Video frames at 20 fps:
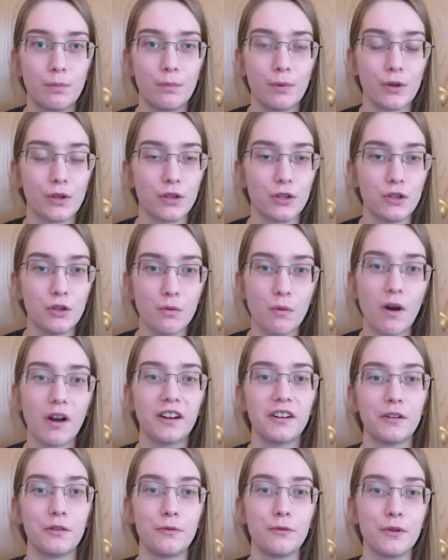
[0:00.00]
But you
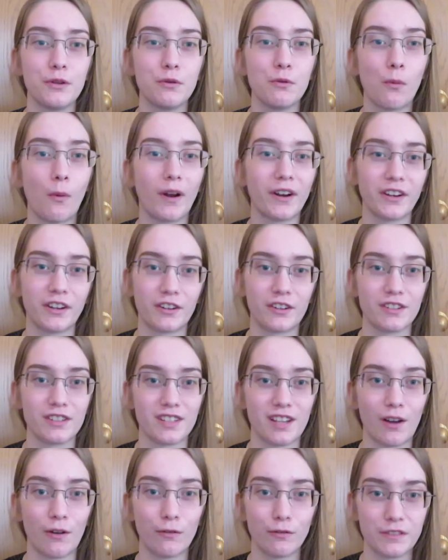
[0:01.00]
are who you want
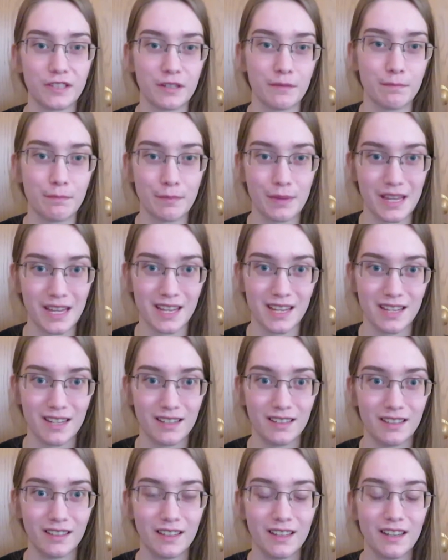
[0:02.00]
yourself to
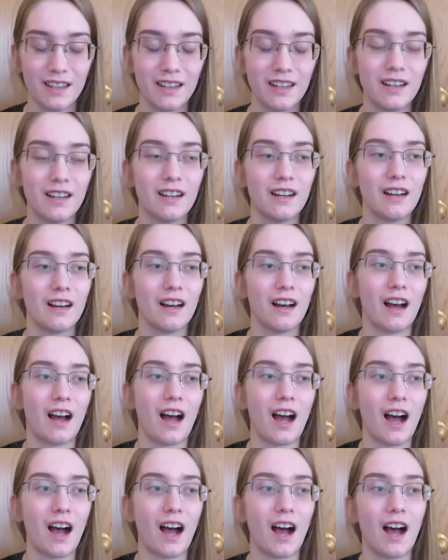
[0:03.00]
be.
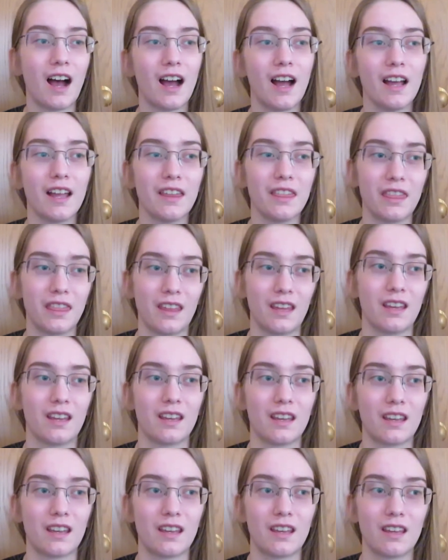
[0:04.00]
I
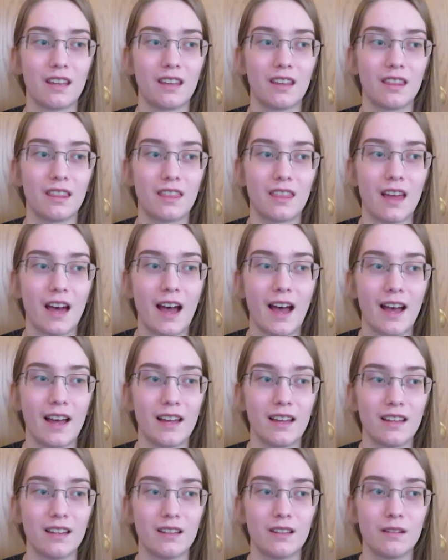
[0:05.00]
think
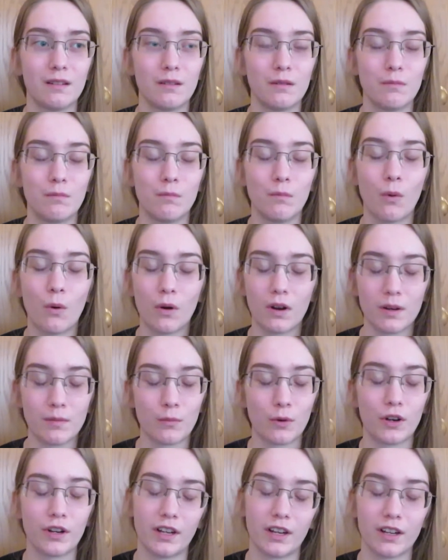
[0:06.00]
that more and
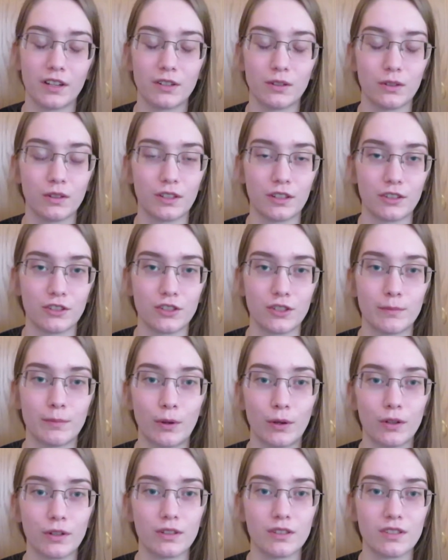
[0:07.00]
more young adult literature
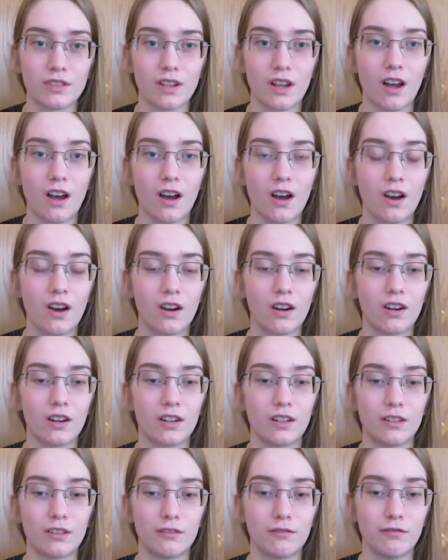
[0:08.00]
books
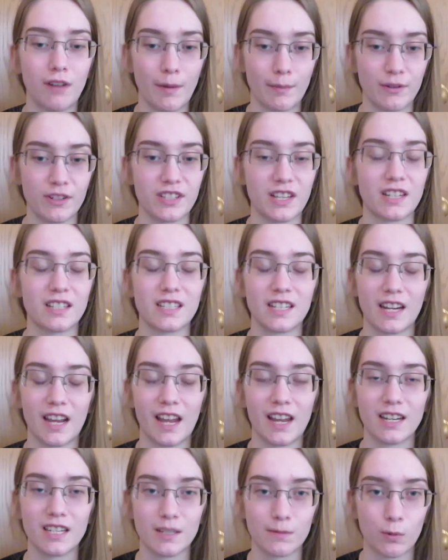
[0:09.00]
are
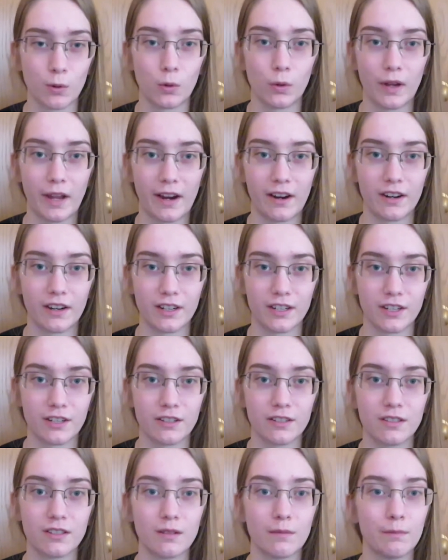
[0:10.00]
representing atypical
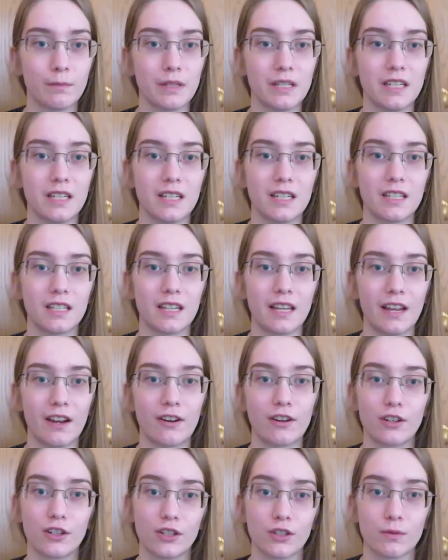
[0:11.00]
characters, be it
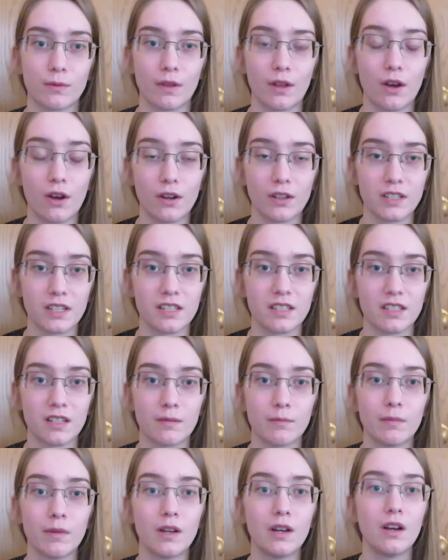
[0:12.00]
characters with
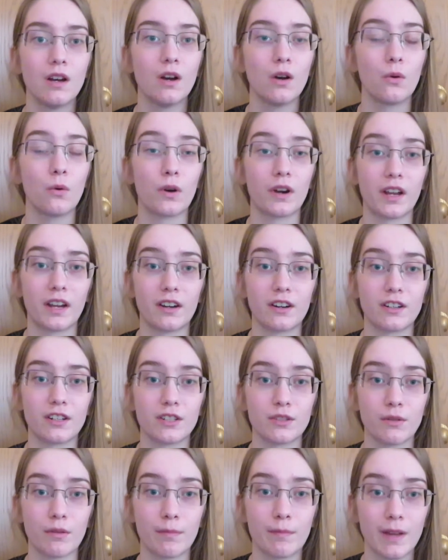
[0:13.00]
autism, or
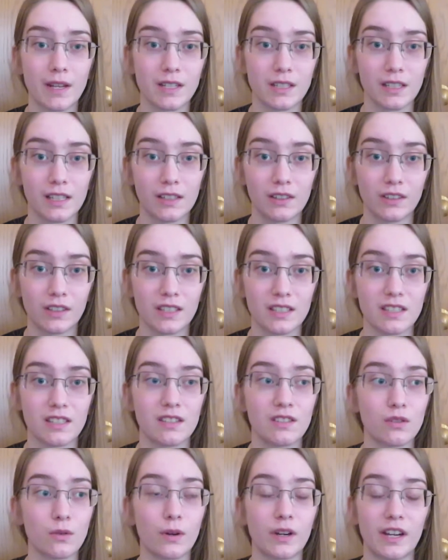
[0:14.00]
characters with mental
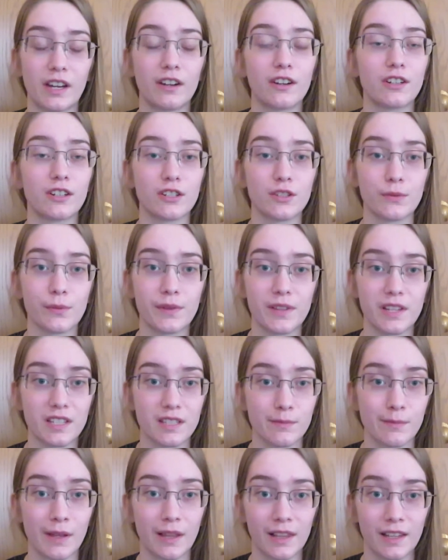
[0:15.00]
illnesses, or characters with
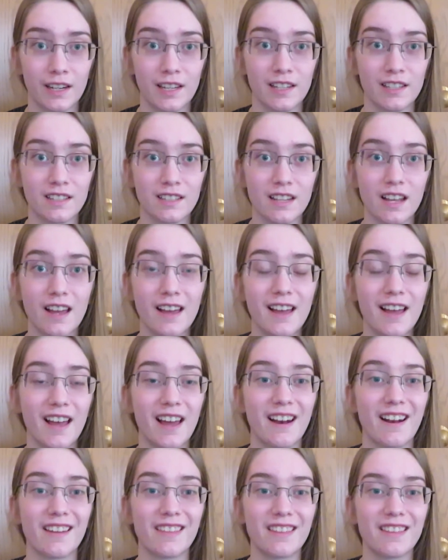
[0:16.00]
disabilities,
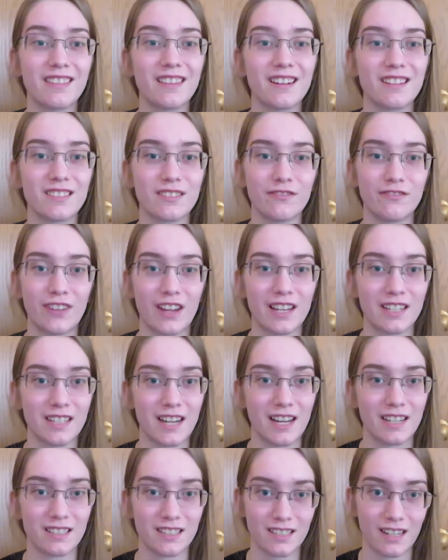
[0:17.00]
and I think that is a
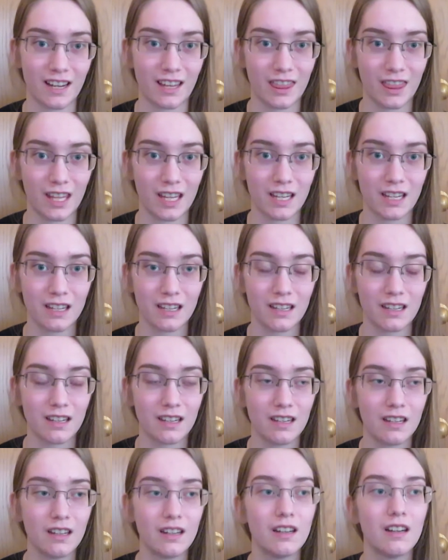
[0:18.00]
fantastic thing.
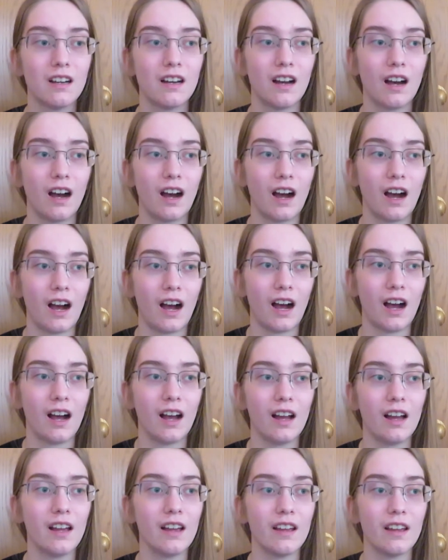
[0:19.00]

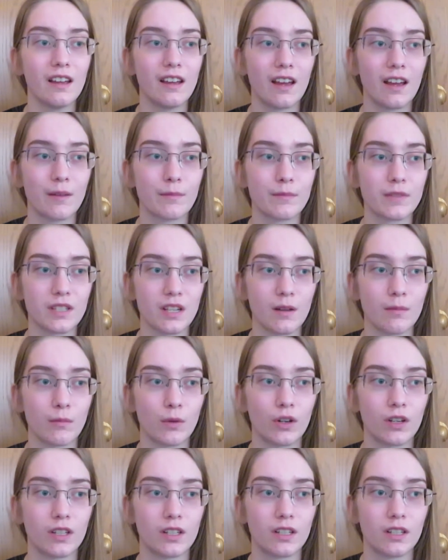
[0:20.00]
I am
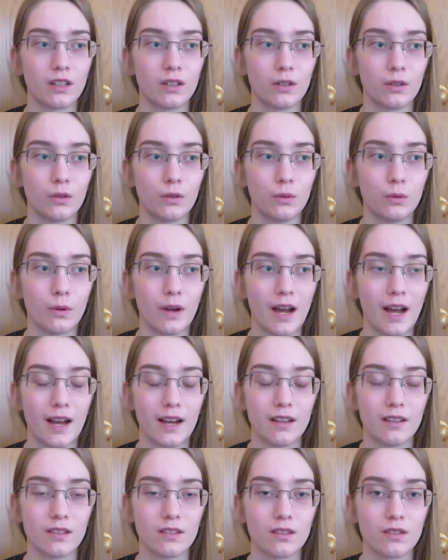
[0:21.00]
someone who
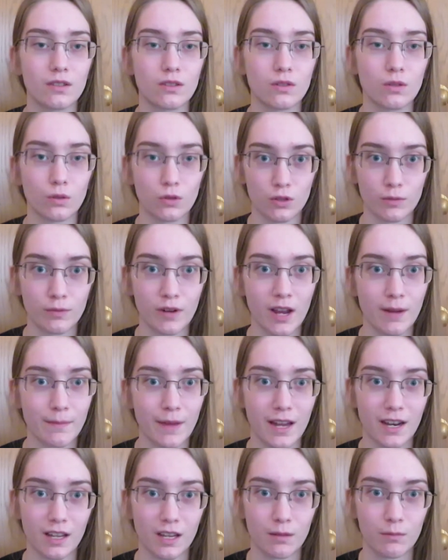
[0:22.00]
has social
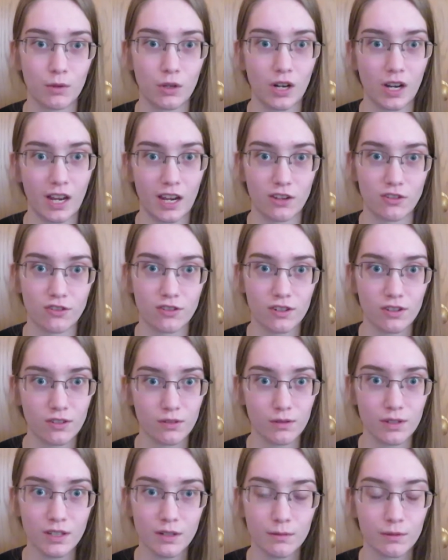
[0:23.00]
pragmatic communication
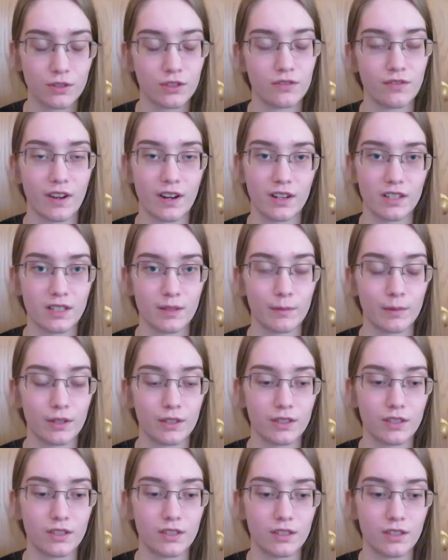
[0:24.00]
disorder, which is very
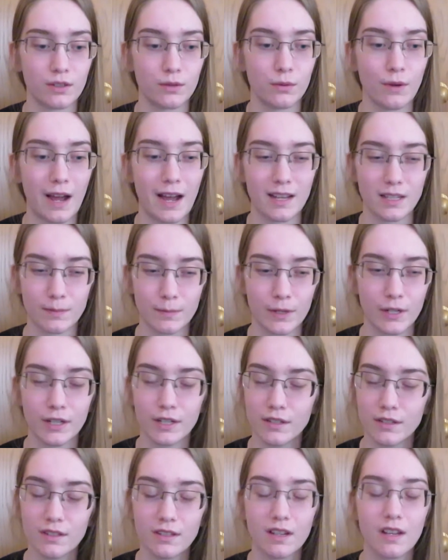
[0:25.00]
similar to
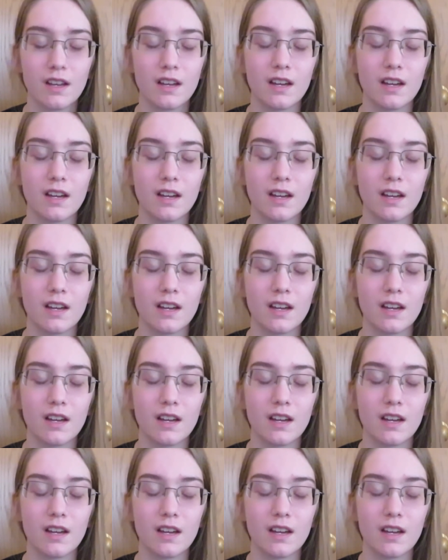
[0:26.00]
Asperger's,